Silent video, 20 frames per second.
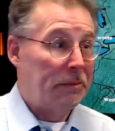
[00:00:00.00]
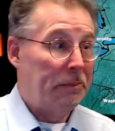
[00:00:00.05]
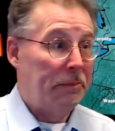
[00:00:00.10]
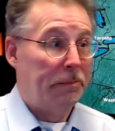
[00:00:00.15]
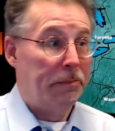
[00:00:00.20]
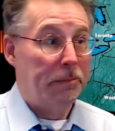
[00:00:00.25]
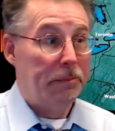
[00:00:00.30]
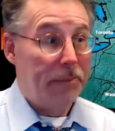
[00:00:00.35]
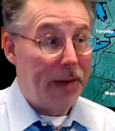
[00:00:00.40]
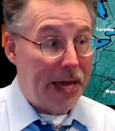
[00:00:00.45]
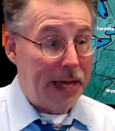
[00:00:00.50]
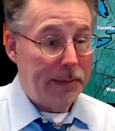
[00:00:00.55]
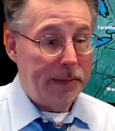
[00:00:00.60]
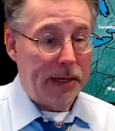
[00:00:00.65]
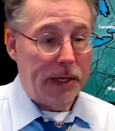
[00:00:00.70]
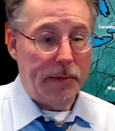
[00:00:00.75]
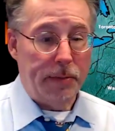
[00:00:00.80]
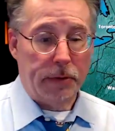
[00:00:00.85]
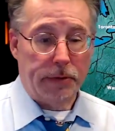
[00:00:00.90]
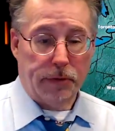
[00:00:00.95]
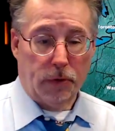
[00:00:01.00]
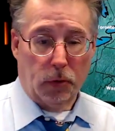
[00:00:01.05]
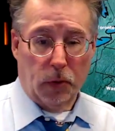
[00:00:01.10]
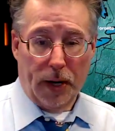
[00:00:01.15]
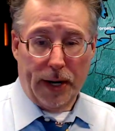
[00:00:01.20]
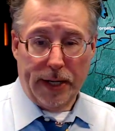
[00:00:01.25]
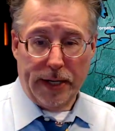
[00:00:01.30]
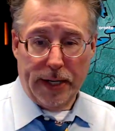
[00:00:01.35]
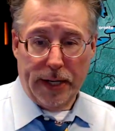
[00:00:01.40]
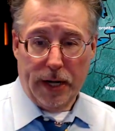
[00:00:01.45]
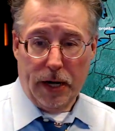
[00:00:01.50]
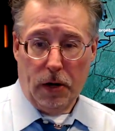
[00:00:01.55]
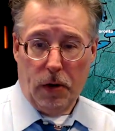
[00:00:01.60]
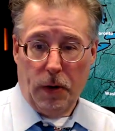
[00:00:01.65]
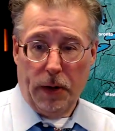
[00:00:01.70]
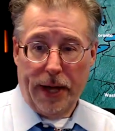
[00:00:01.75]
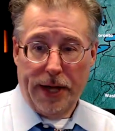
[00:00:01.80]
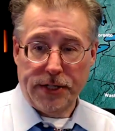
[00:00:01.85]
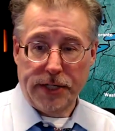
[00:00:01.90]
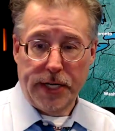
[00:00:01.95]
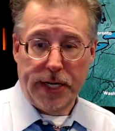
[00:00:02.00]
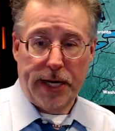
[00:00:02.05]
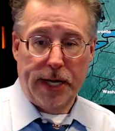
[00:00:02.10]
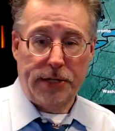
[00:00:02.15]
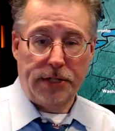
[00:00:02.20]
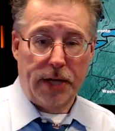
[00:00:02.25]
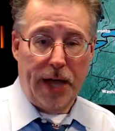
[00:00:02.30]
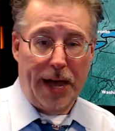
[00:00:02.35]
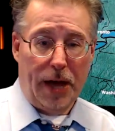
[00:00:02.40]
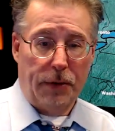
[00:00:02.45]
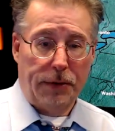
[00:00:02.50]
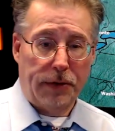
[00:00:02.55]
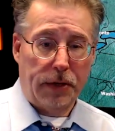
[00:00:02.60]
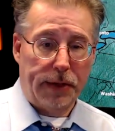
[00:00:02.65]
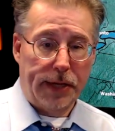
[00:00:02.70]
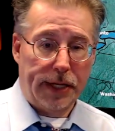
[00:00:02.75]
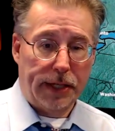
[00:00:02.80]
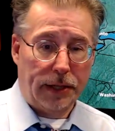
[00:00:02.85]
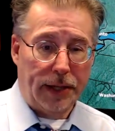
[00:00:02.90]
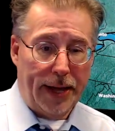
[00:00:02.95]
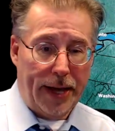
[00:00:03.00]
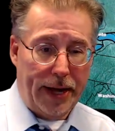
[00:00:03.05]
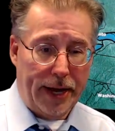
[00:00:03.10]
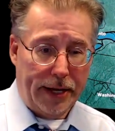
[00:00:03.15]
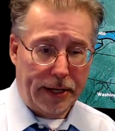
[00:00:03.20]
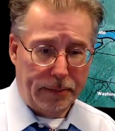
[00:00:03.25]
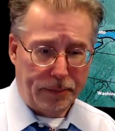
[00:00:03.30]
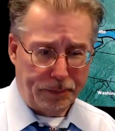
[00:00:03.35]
Maybe, but for right now, as it heads out into the Atlantic,